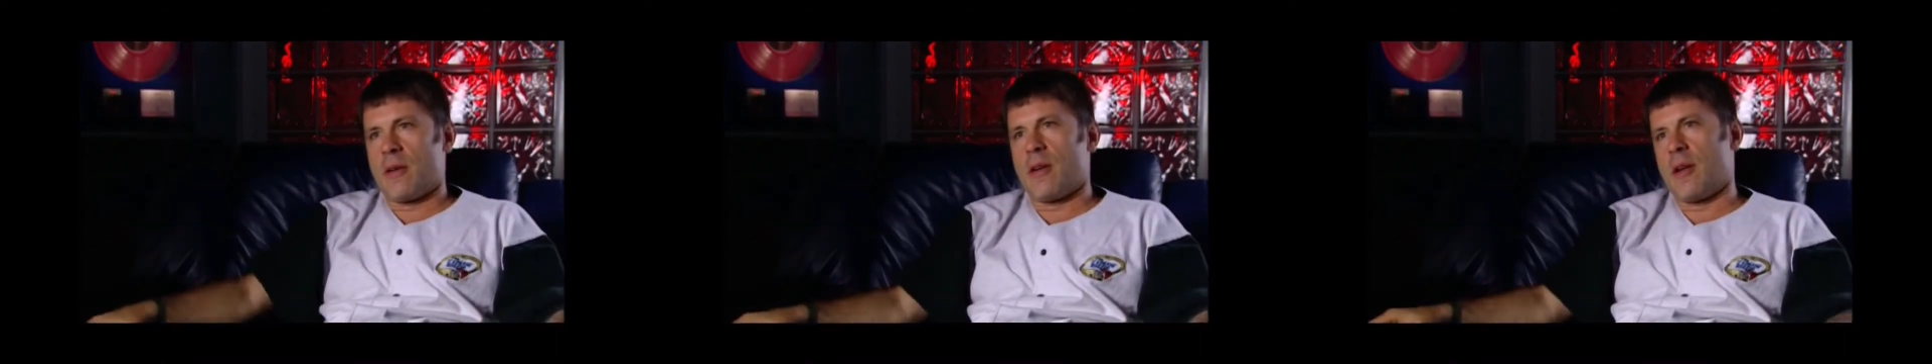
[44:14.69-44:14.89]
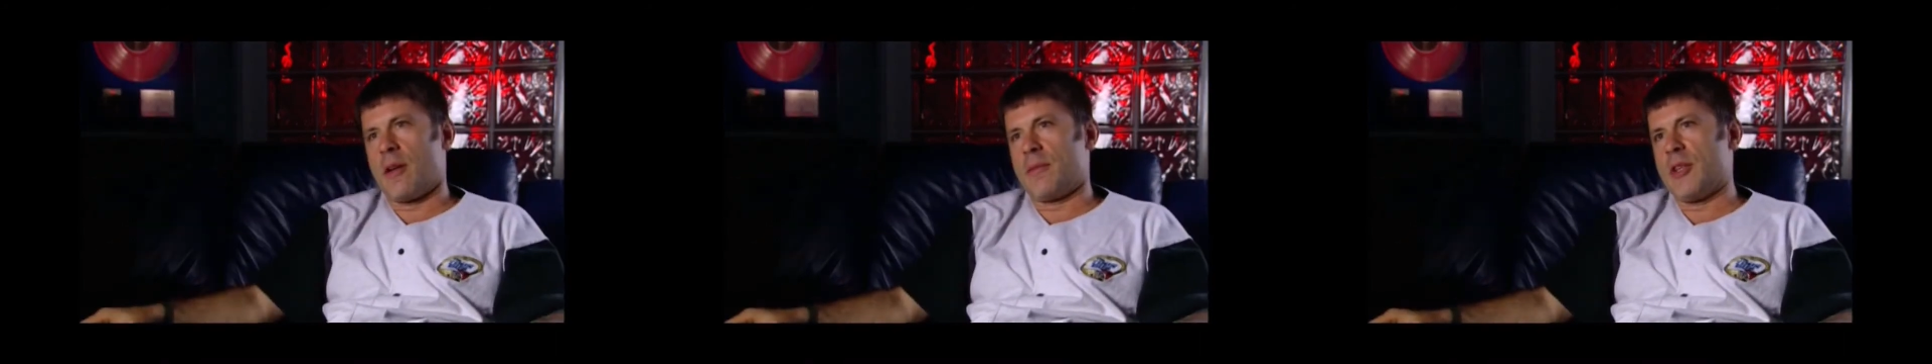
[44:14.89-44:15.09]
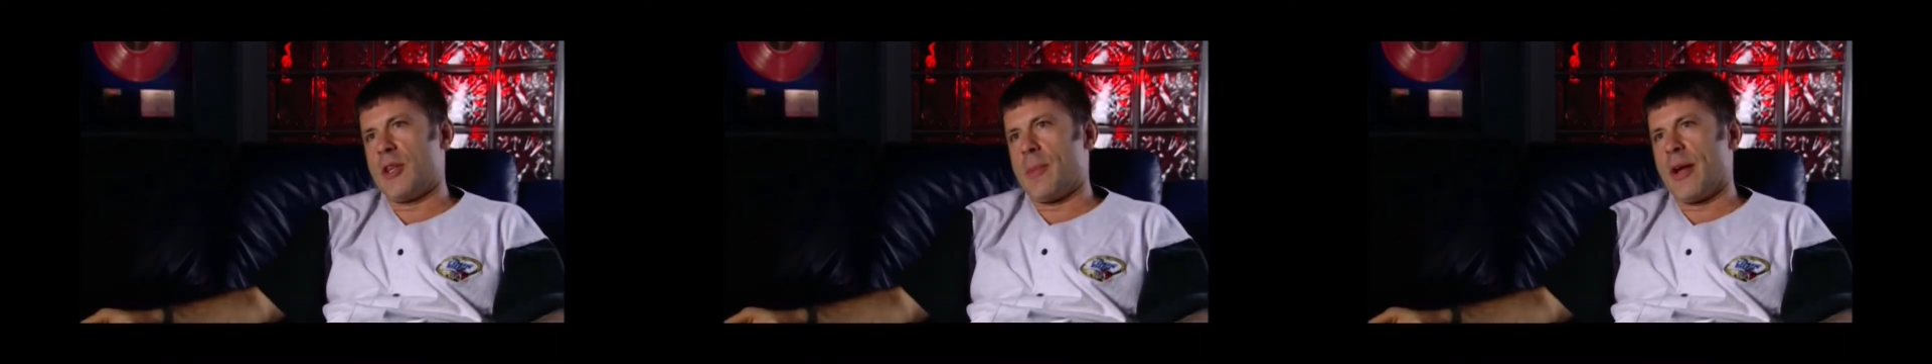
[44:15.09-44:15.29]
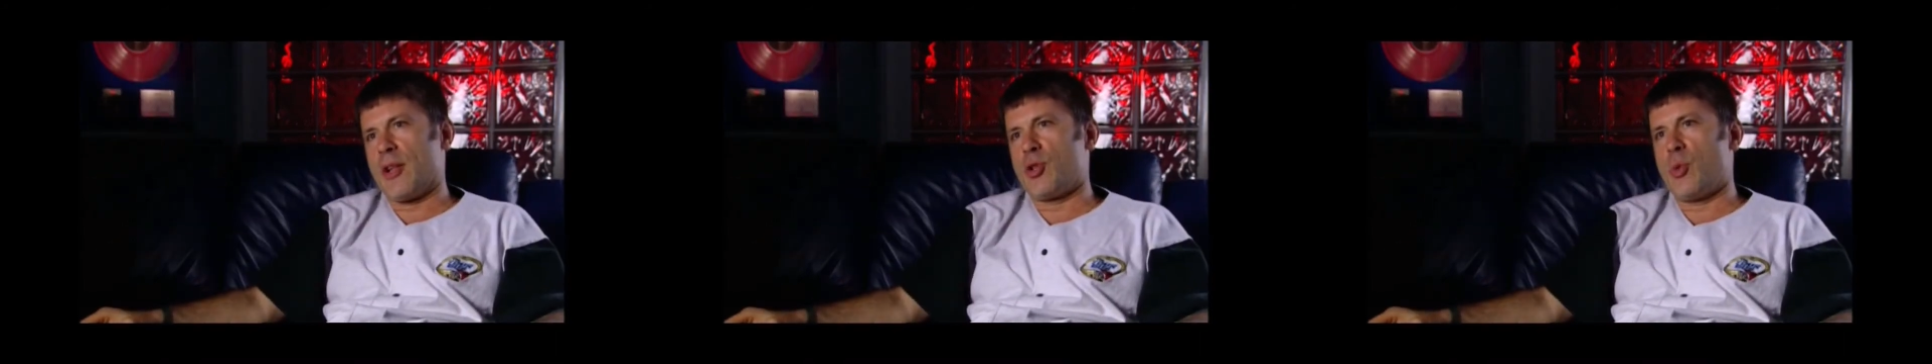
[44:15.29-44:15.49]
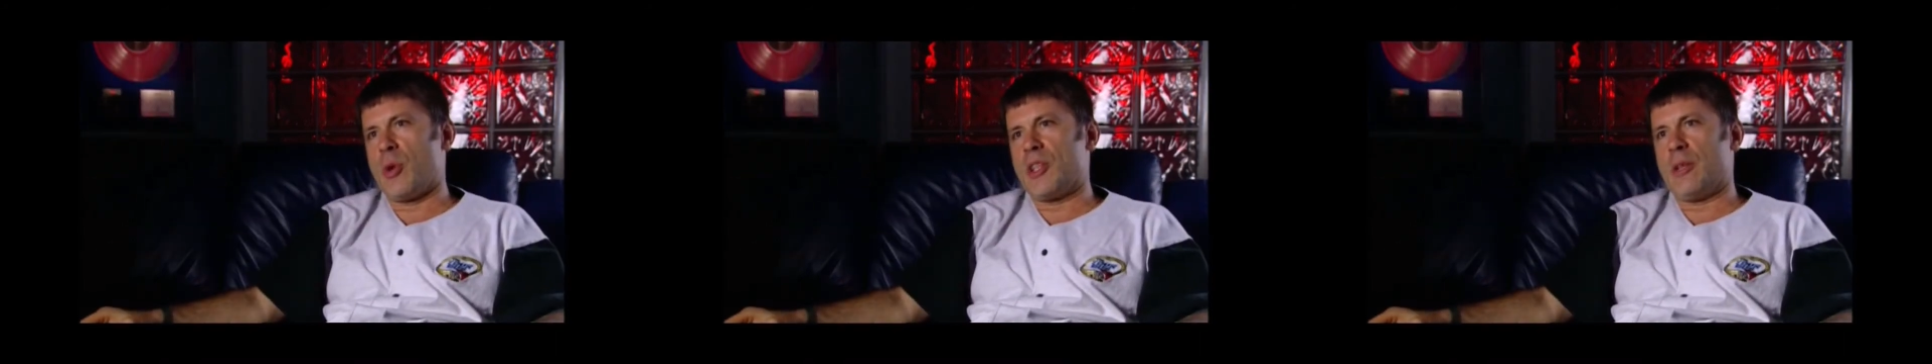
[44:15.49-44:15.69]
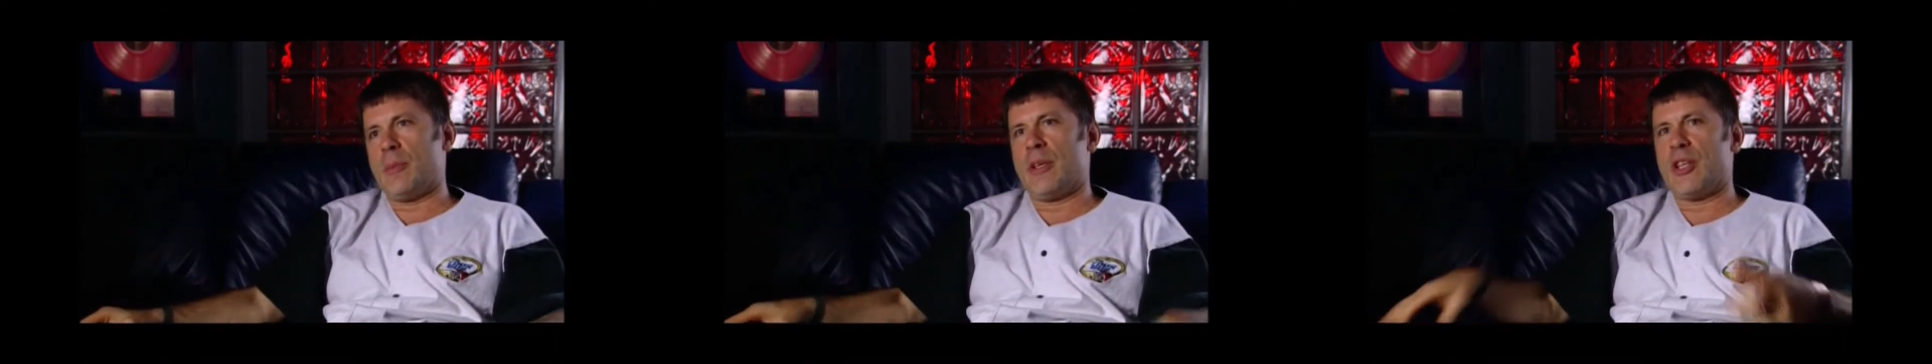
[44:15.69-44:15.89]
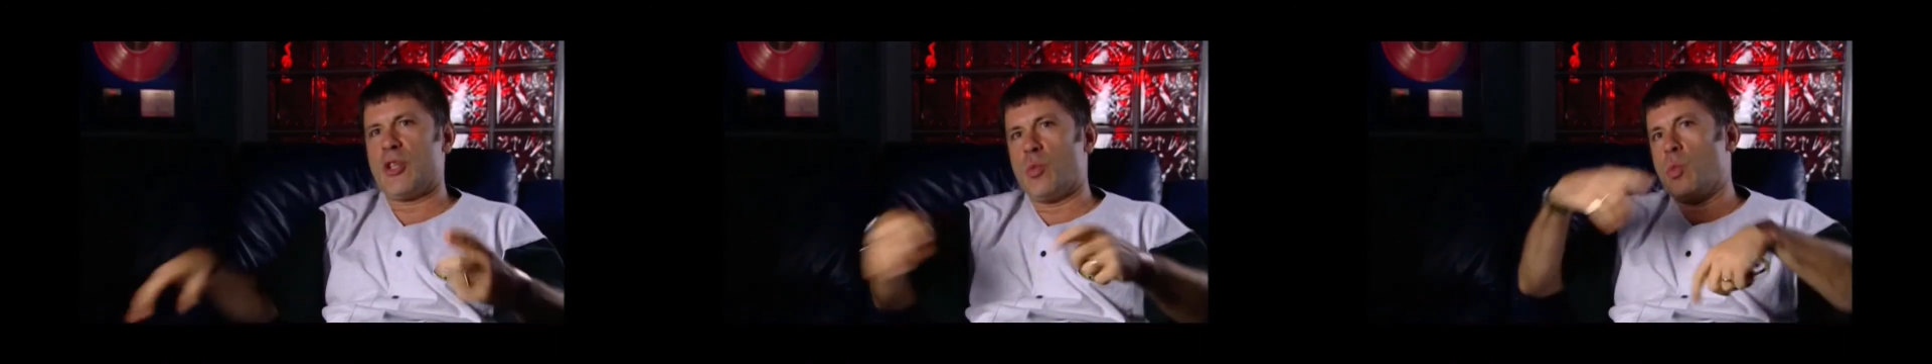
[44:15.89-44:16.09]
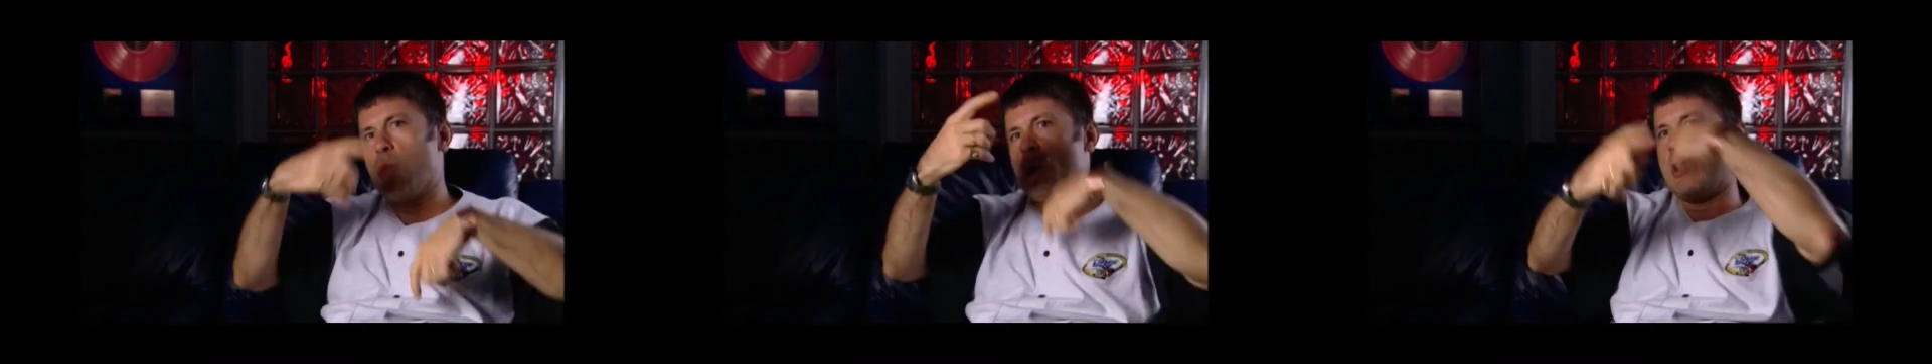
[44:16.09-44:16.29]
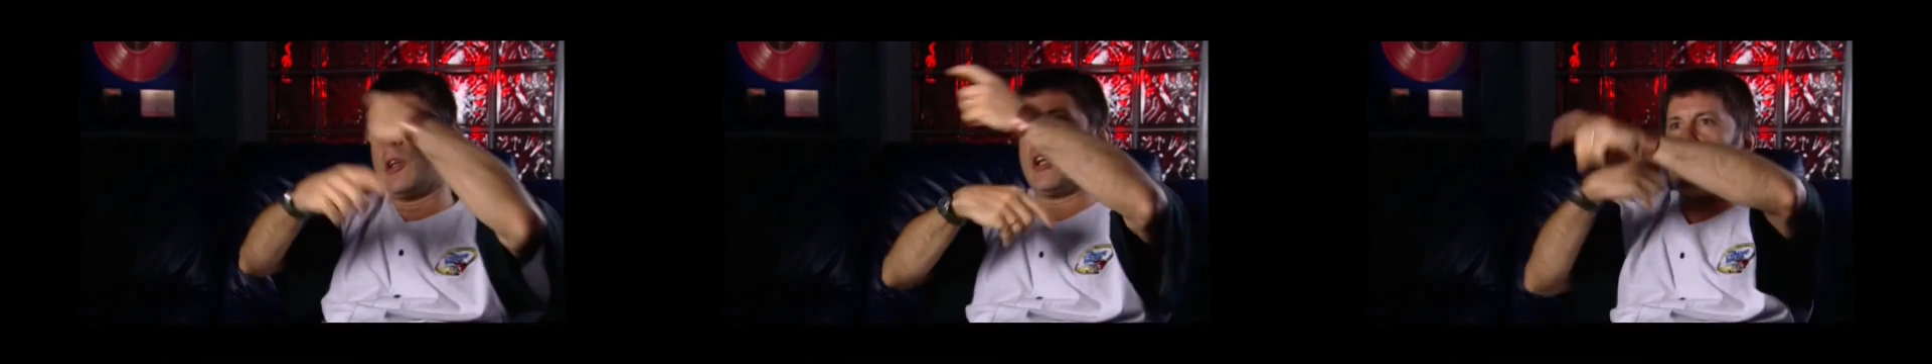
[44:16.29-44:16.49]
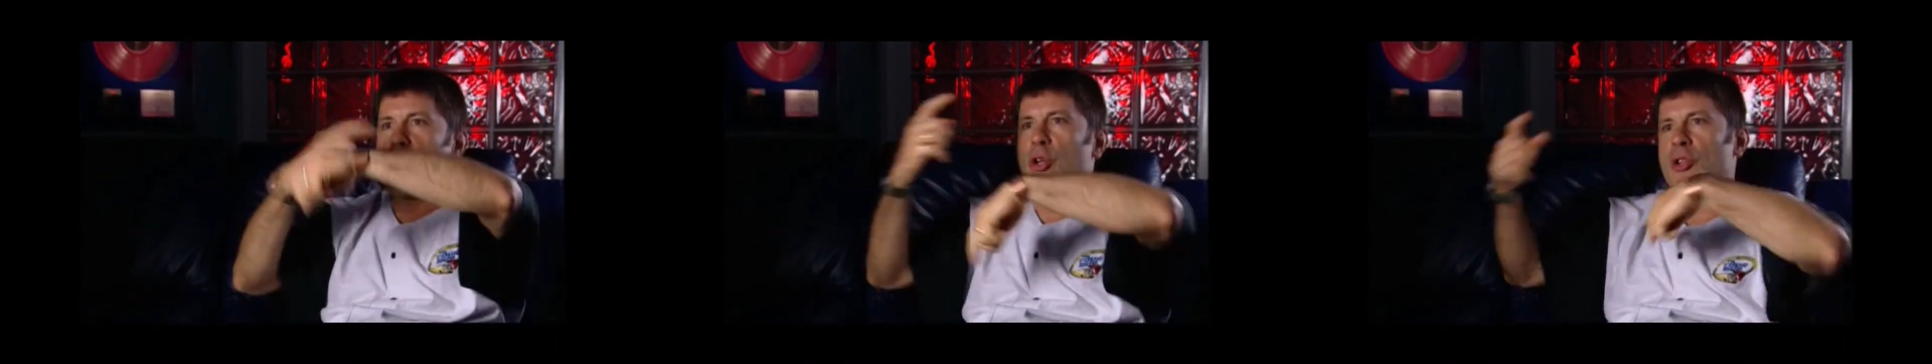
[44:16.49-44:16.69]
and I did about 20 minutes
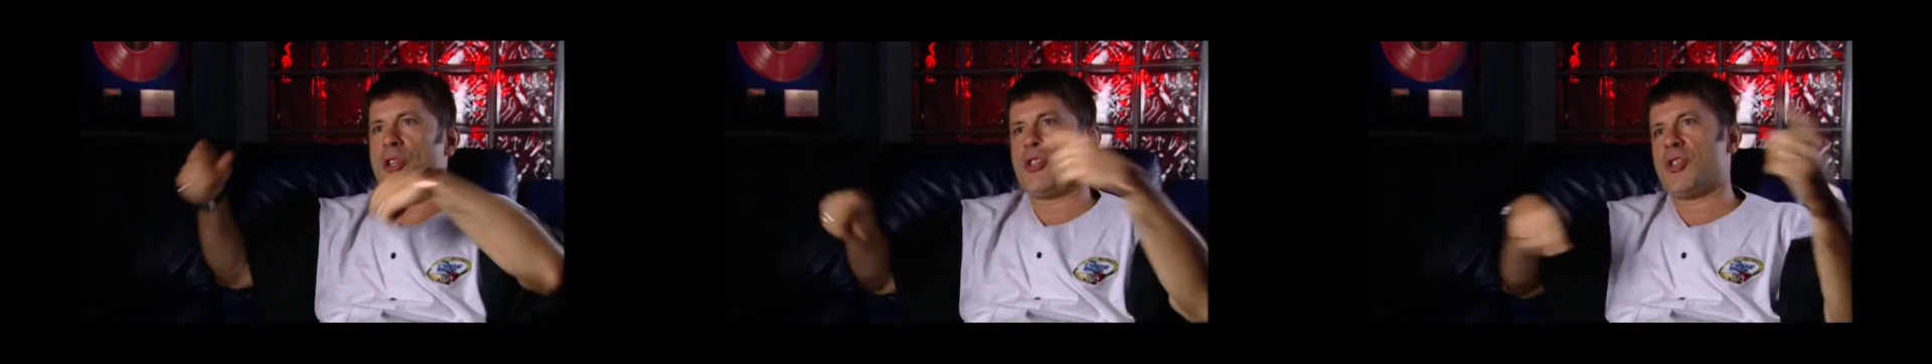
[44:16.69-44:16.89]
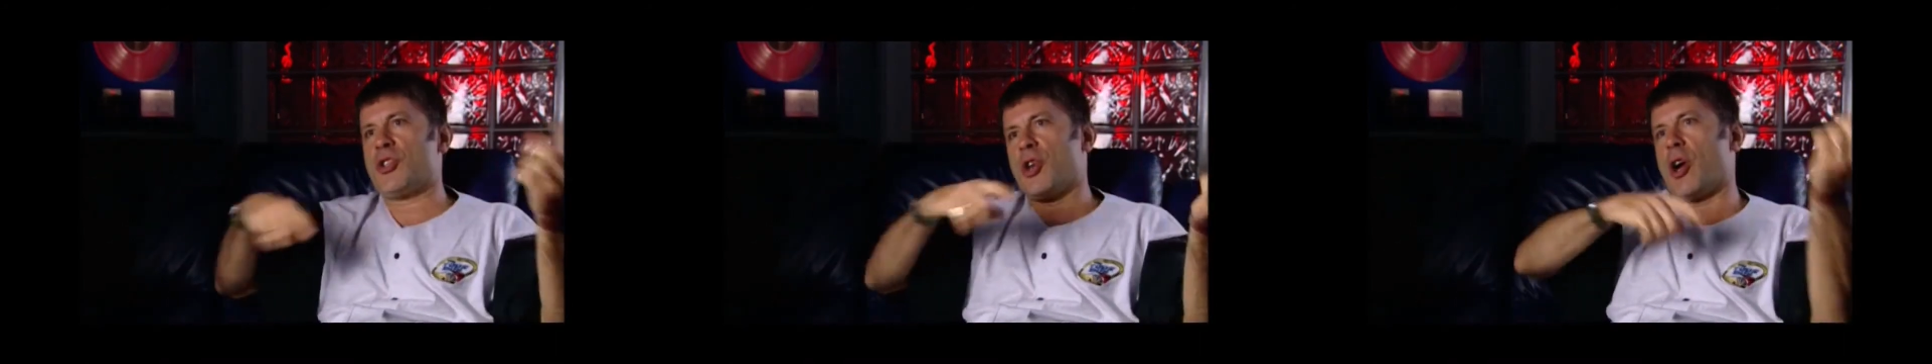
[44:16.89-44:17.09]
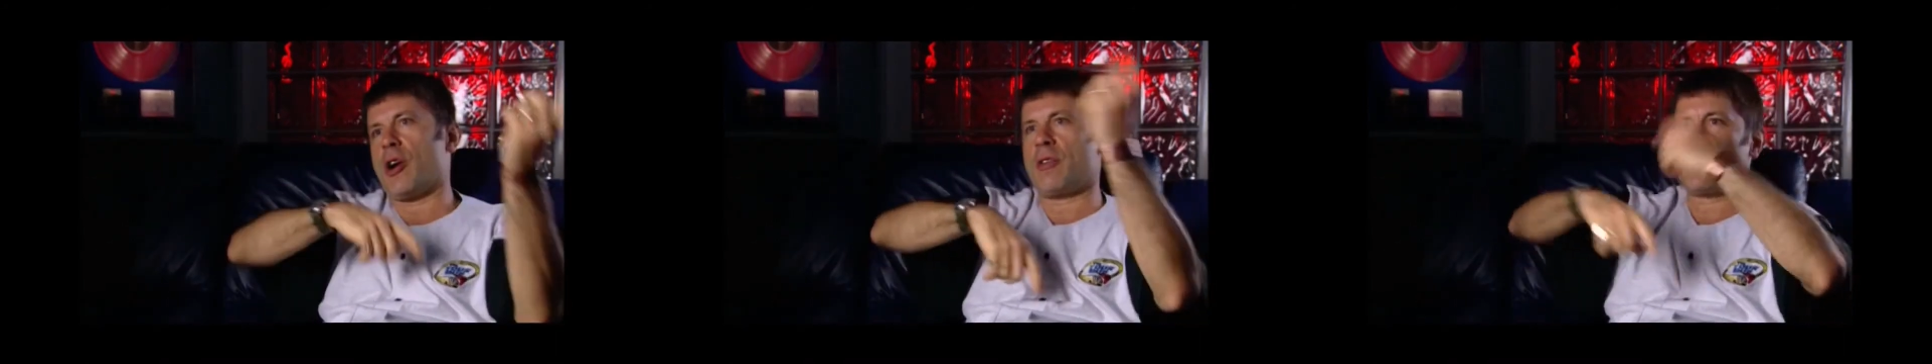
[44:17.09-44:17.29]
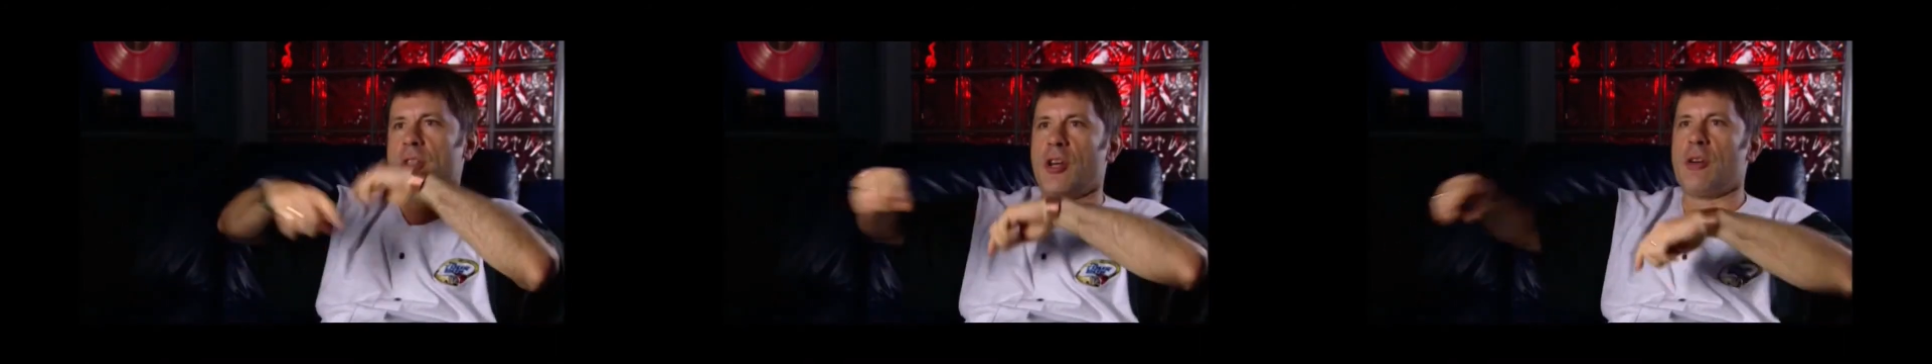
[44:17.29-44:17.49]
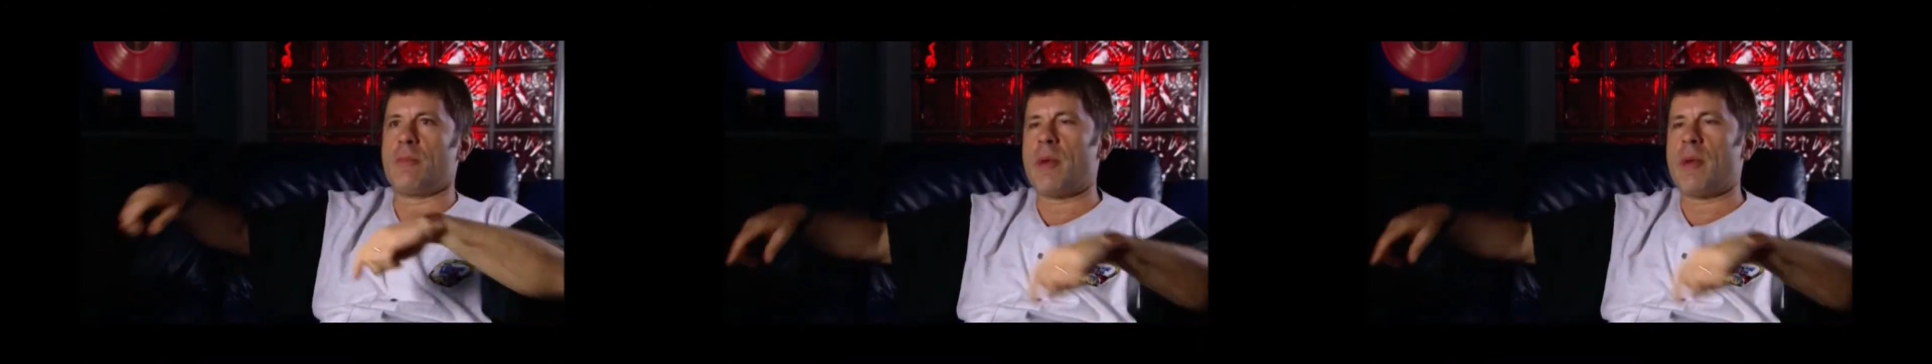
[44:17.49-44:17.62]
whirling on this gyroscope,